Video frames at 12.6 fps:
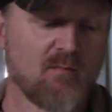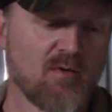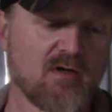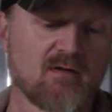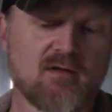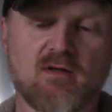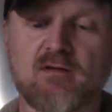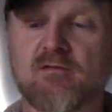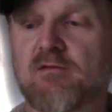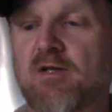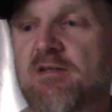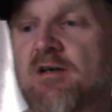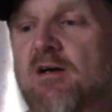But I
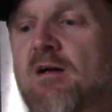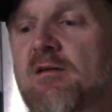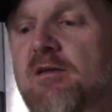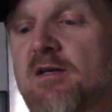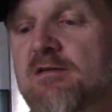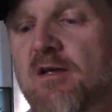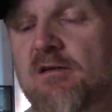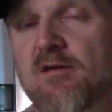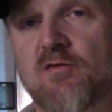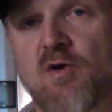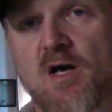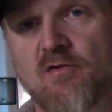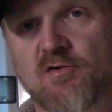got these at the
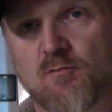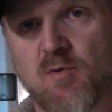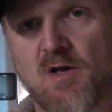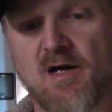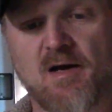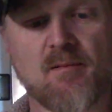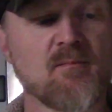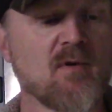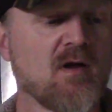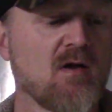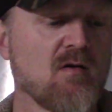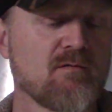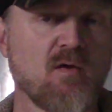Tractor Supply
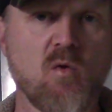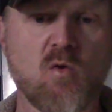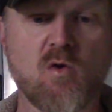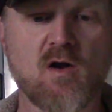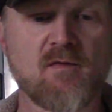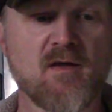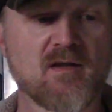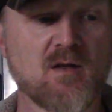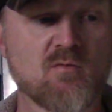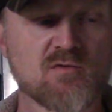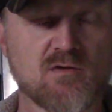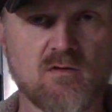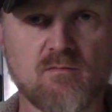for, I think they
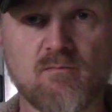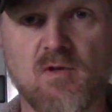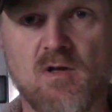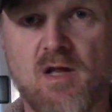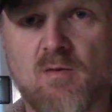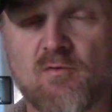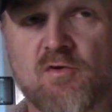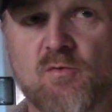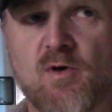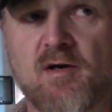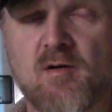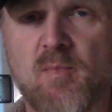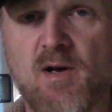were
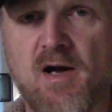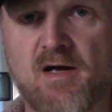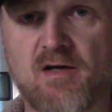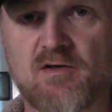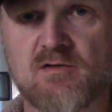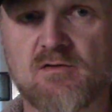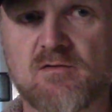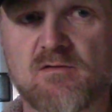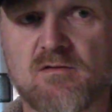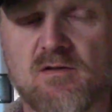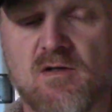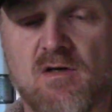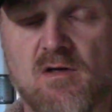3 in the package.
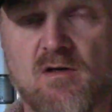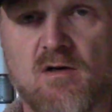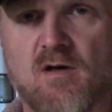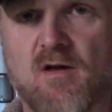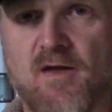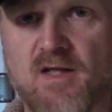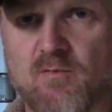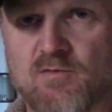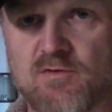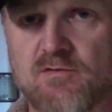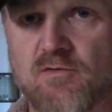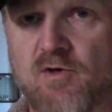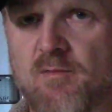I think there
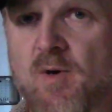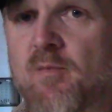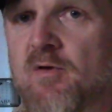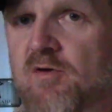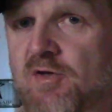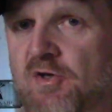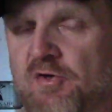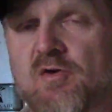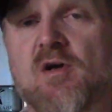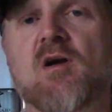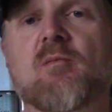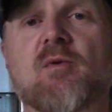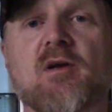was 3, maybe been 2.
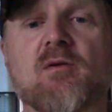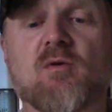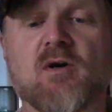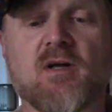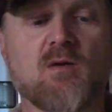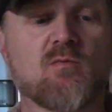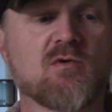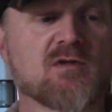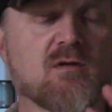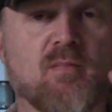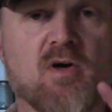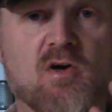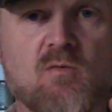But anyway, there was a
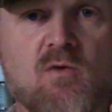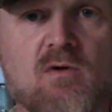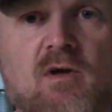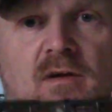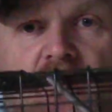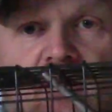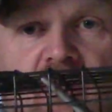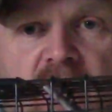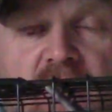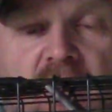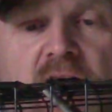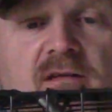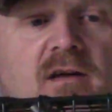bigger one and then this
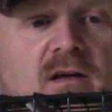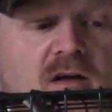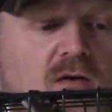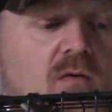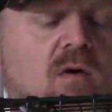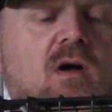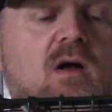size, I know.